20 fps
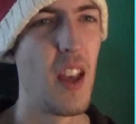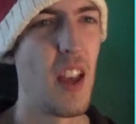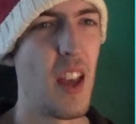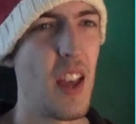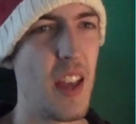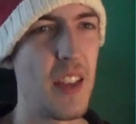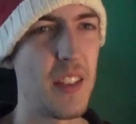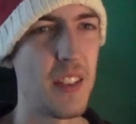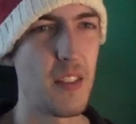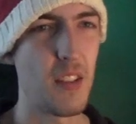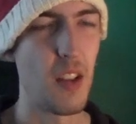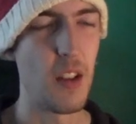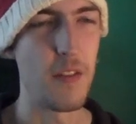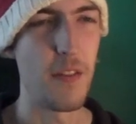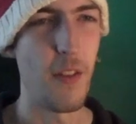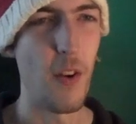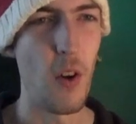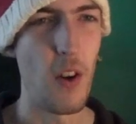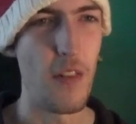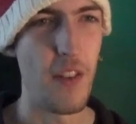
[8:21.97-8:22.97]
it's good
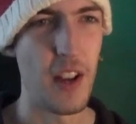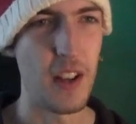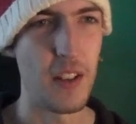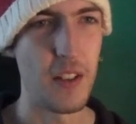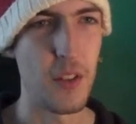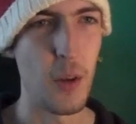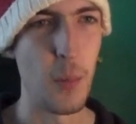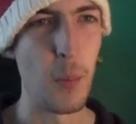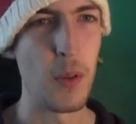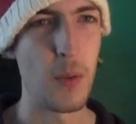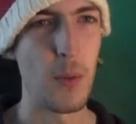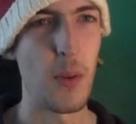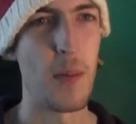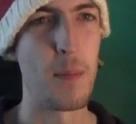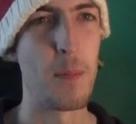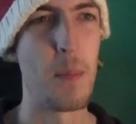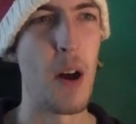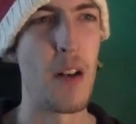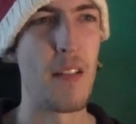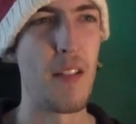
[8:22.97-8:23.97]
for evading chompers when in
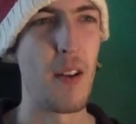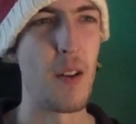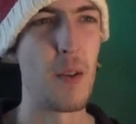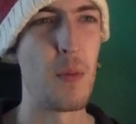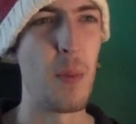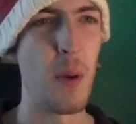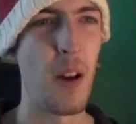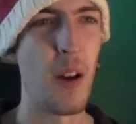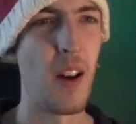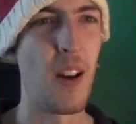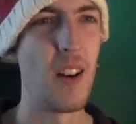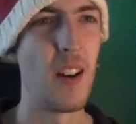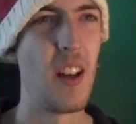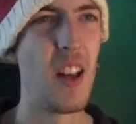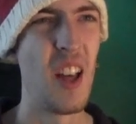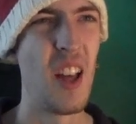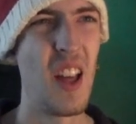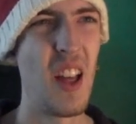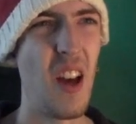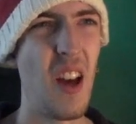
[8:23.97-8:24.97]
Burrow, but
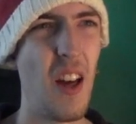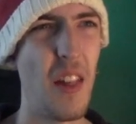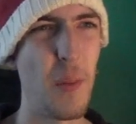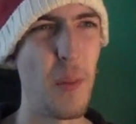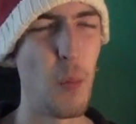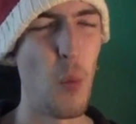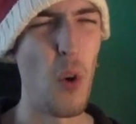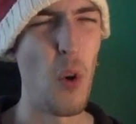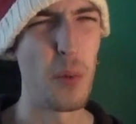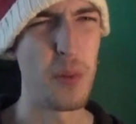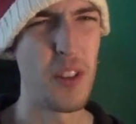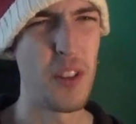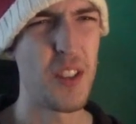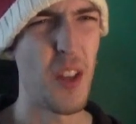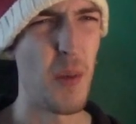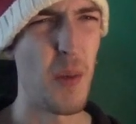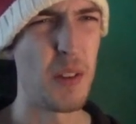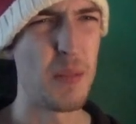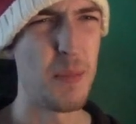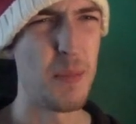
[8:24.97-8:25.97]
Warp's just
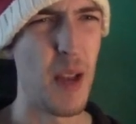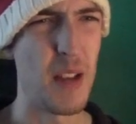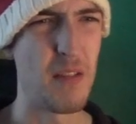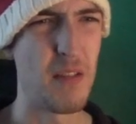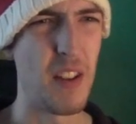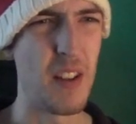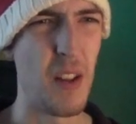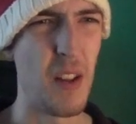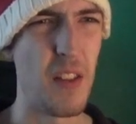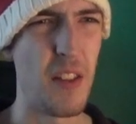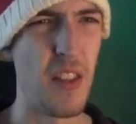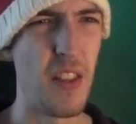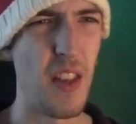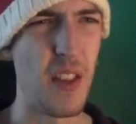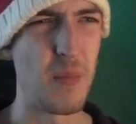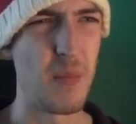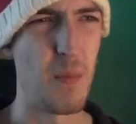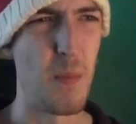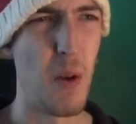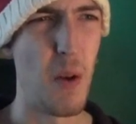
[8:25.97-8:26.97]
so much better, I don't think
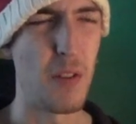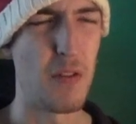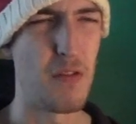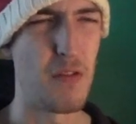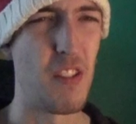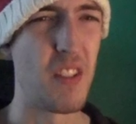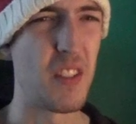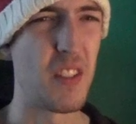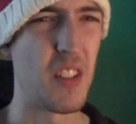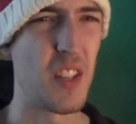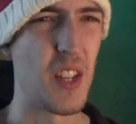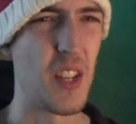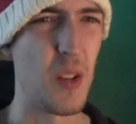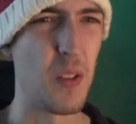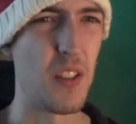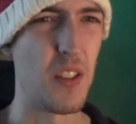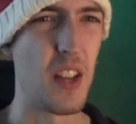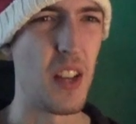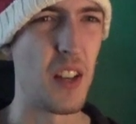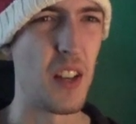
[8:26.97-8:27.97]
there's much reason to
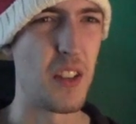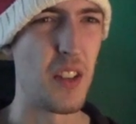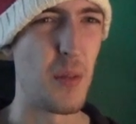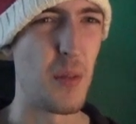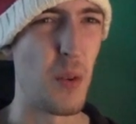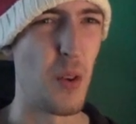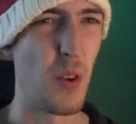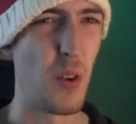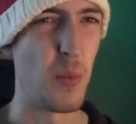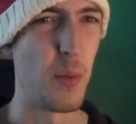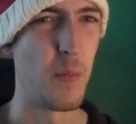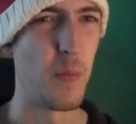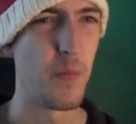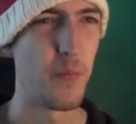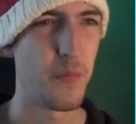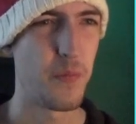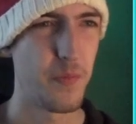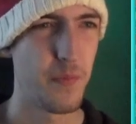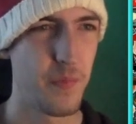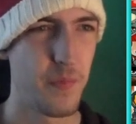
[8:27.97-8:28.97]
use the Energy Warp.
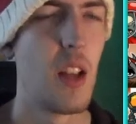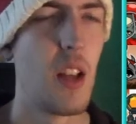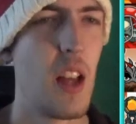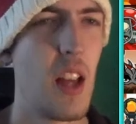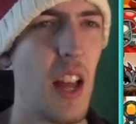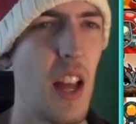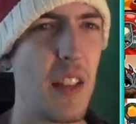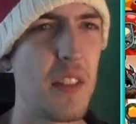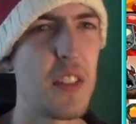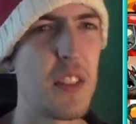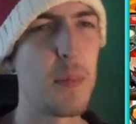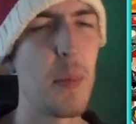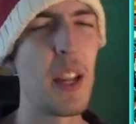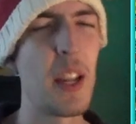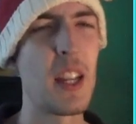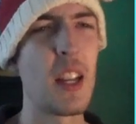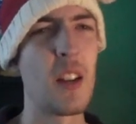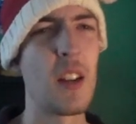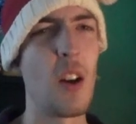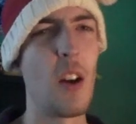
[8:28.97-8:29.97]
And
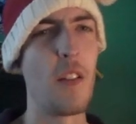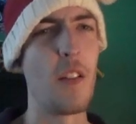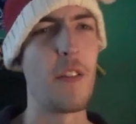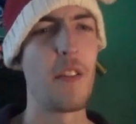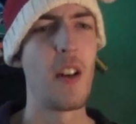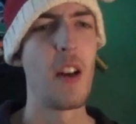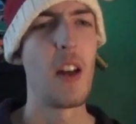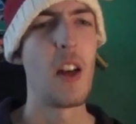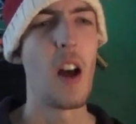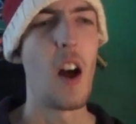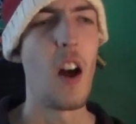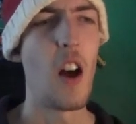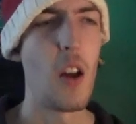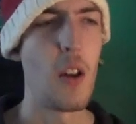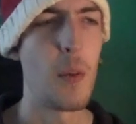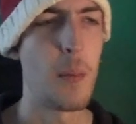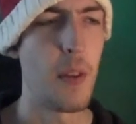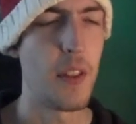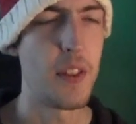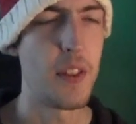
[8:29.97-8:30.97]
speaking of, I only put the